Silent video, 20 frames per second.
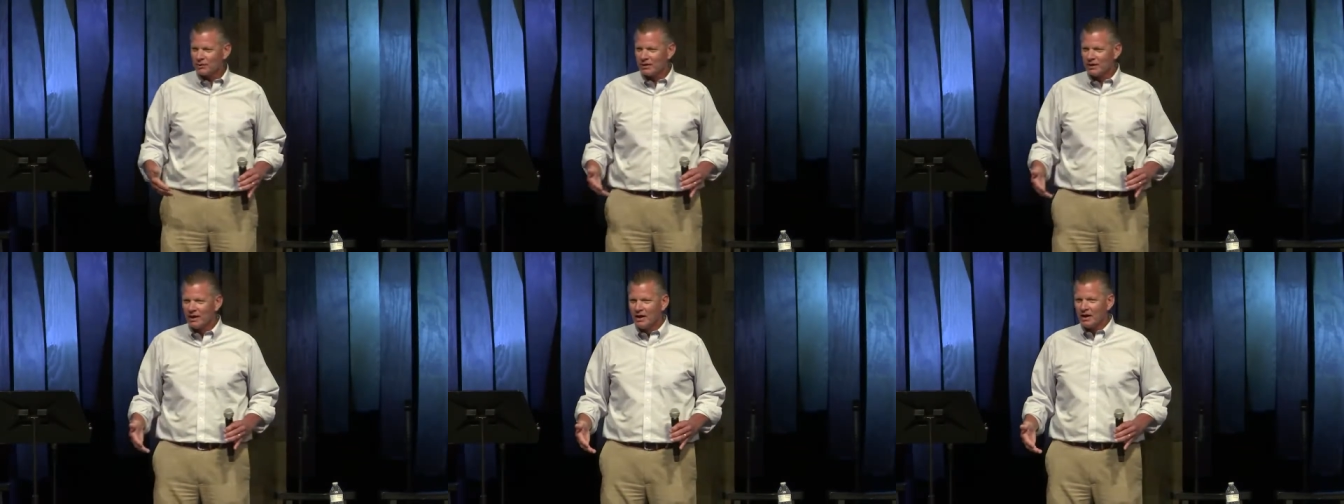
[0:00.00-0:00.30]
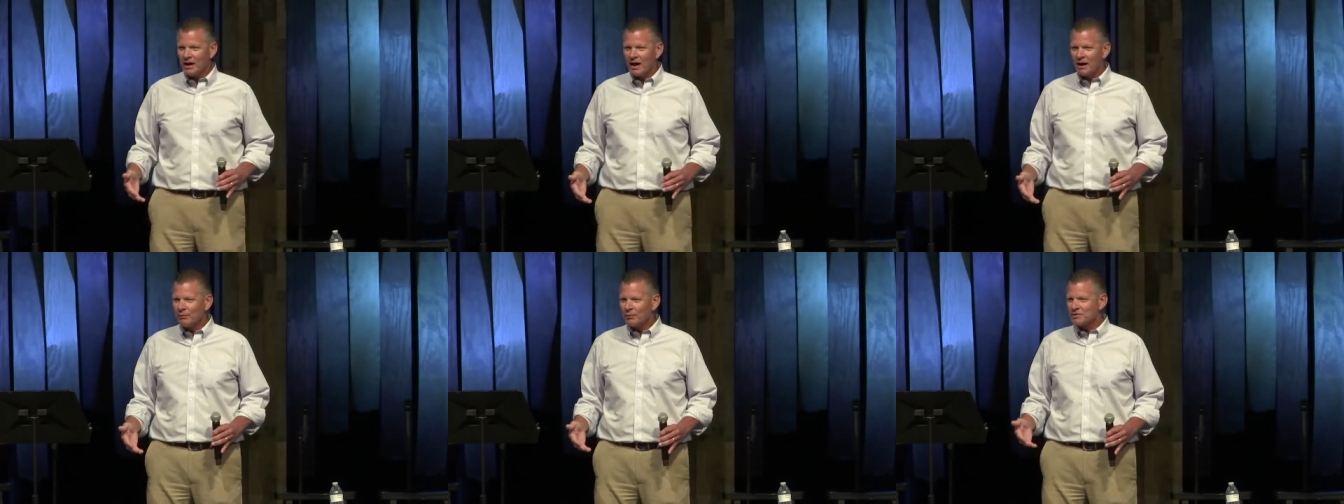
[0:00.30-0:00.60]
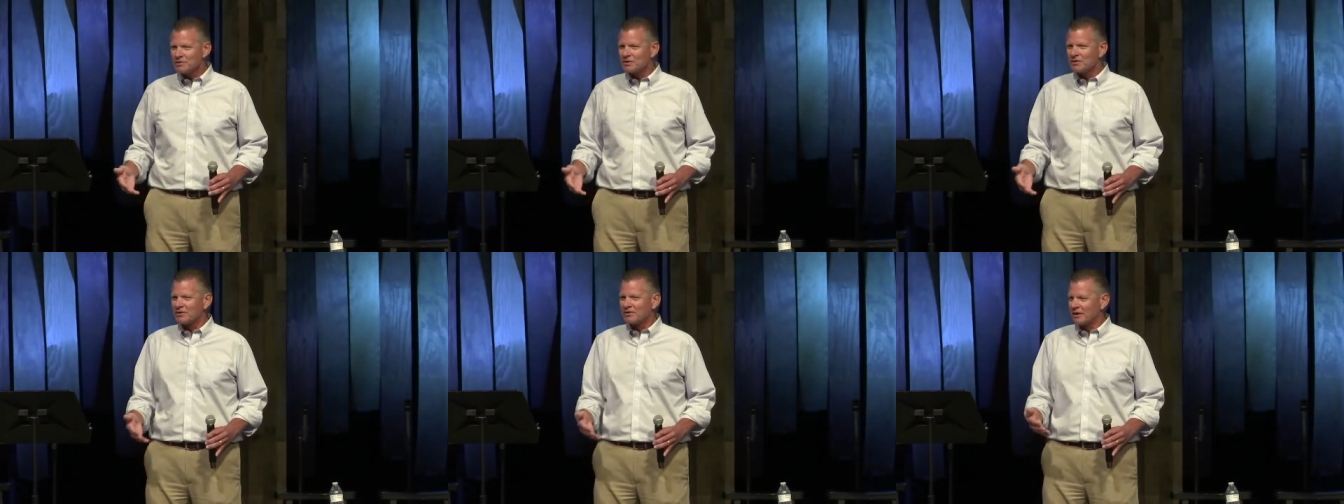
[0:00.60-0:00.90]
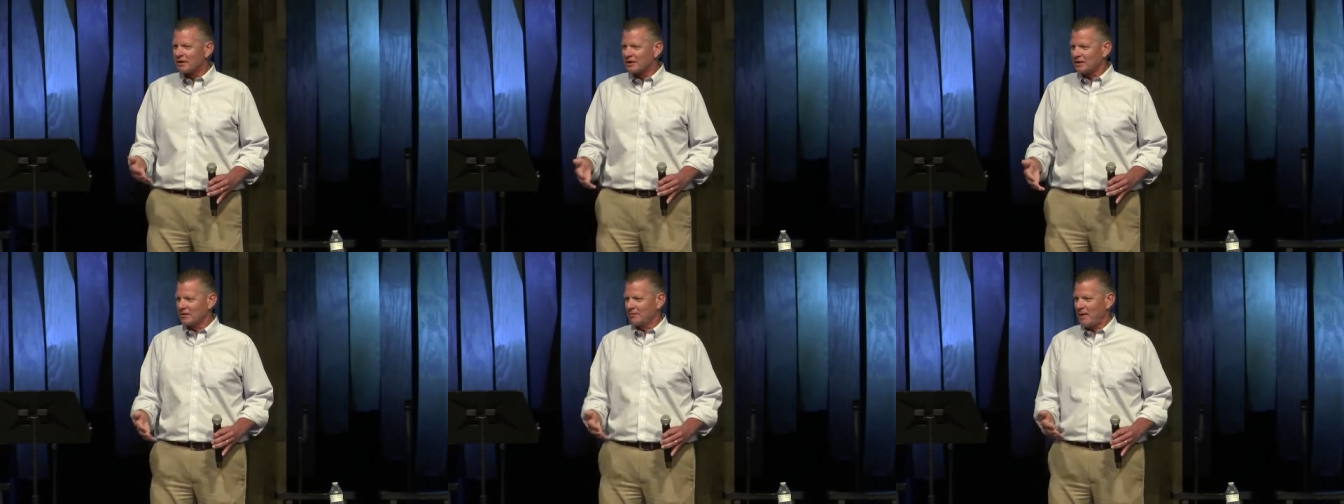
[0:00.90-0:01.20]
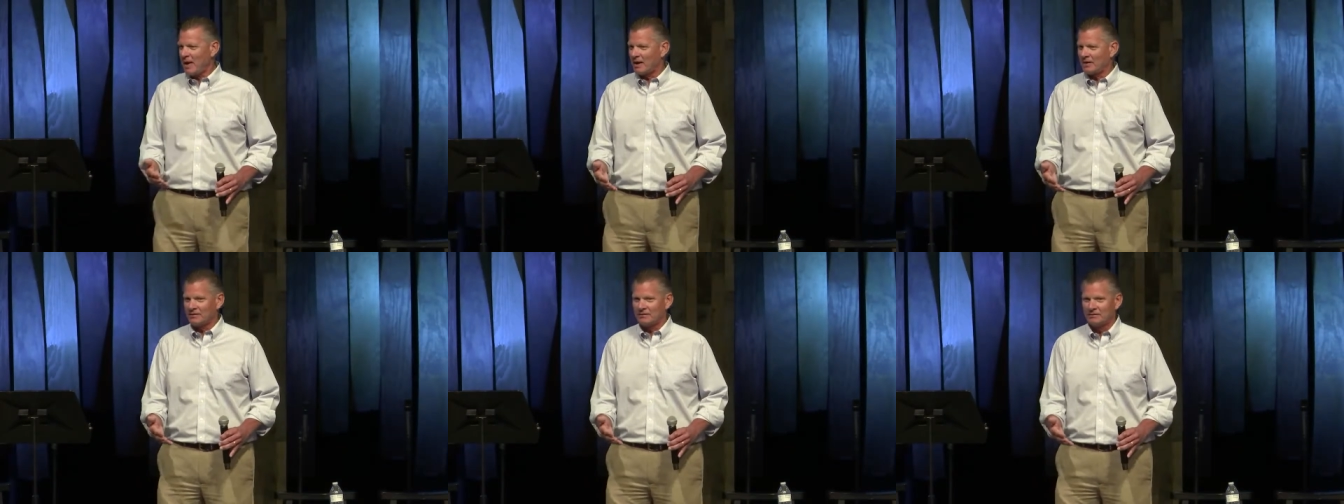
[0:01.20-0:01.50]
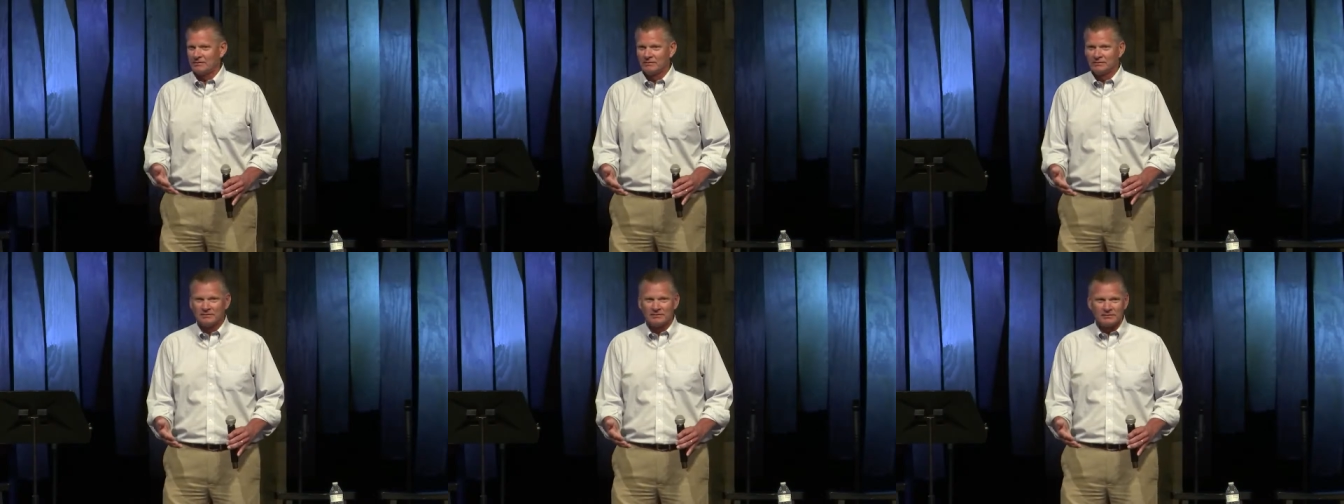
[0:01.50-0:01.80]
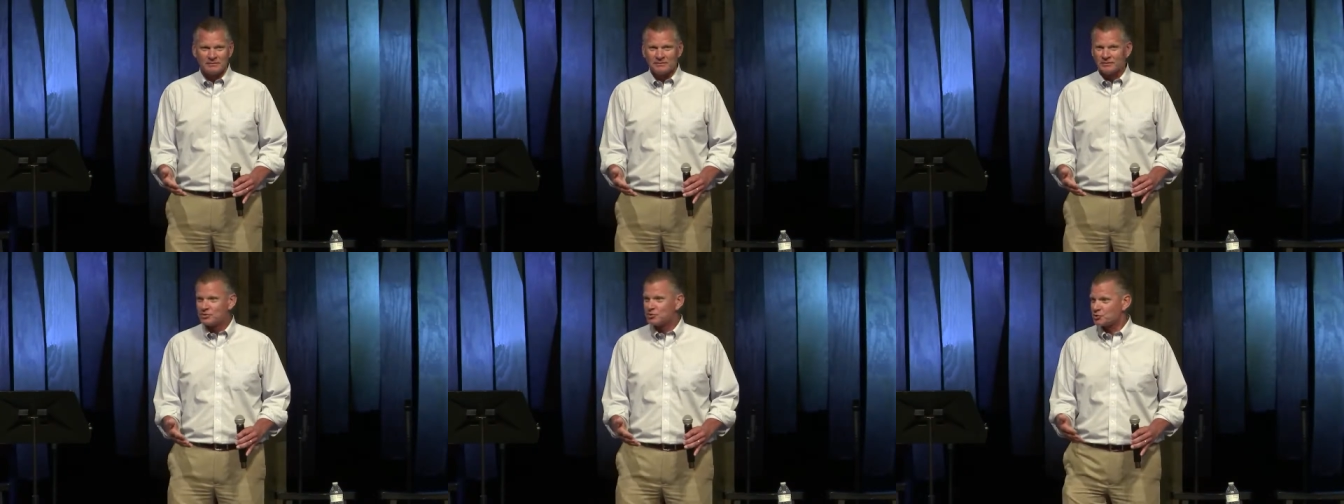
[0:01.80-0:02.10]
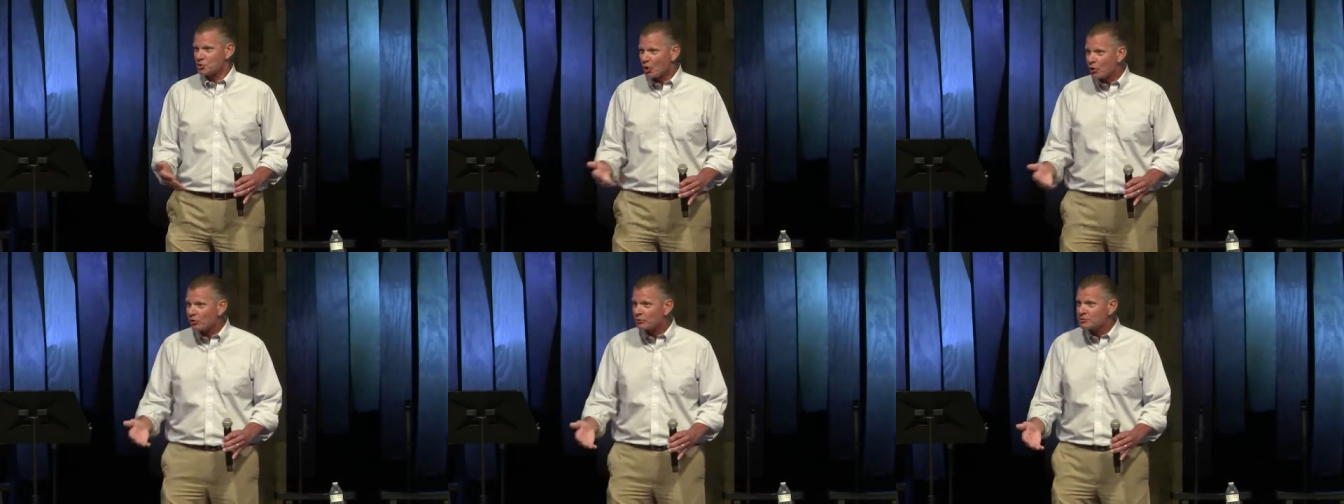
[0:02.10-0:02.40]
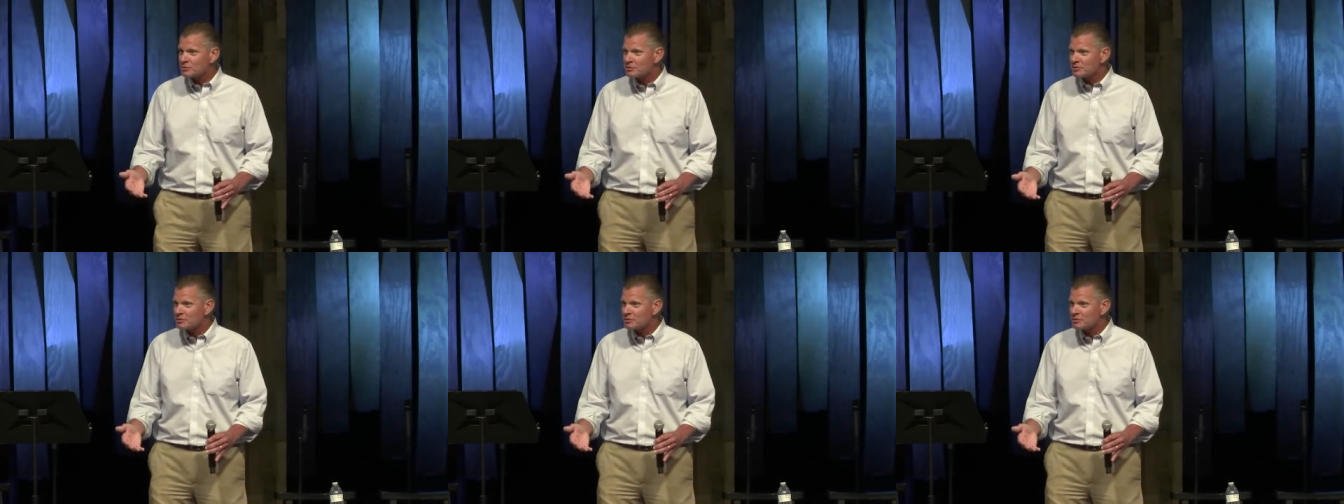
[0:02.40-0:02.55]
I wasn't thinking about church.